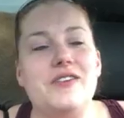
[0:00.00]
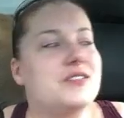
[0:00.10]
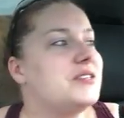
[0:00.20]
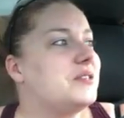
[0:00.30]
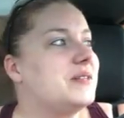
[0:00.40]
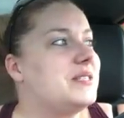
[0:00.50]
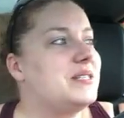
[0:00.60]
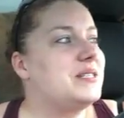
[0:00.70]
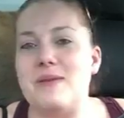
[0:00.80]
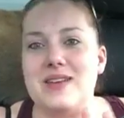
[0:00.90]
sister was
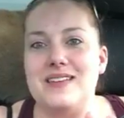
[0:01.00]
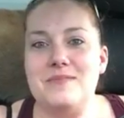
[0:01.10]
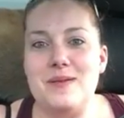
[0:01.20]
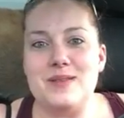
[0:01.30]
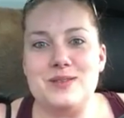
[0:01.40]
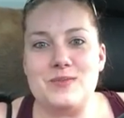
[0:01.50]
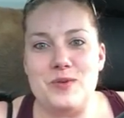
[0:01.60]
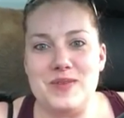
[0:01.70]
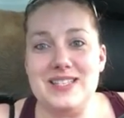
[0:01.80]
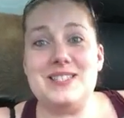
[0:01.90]
too, maybe this
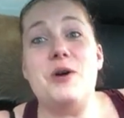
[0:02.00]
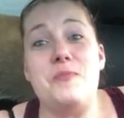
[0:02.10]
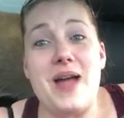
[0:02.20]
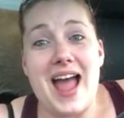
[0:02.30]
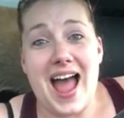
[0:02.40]
won't be so bad.